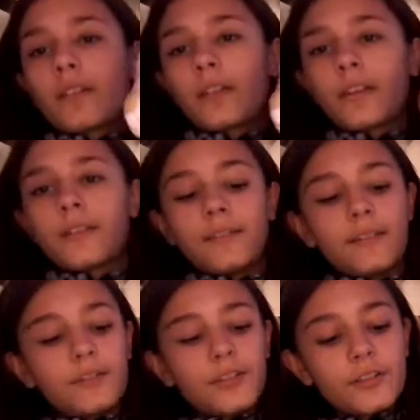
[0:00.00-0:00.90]

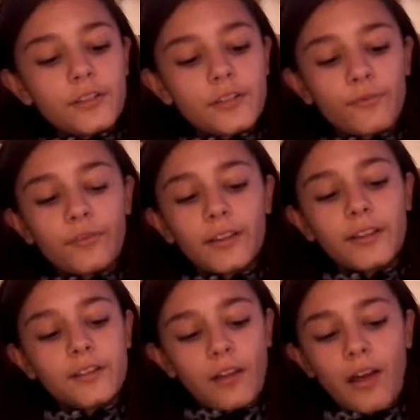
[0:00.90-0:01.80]
And she's just
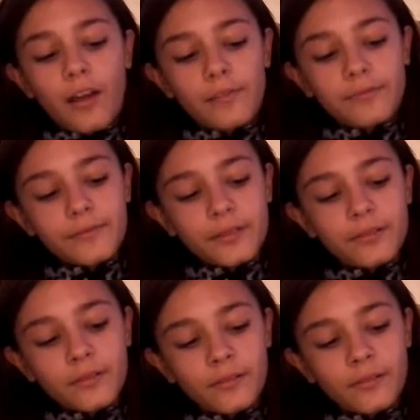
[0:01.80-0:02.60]
really soft.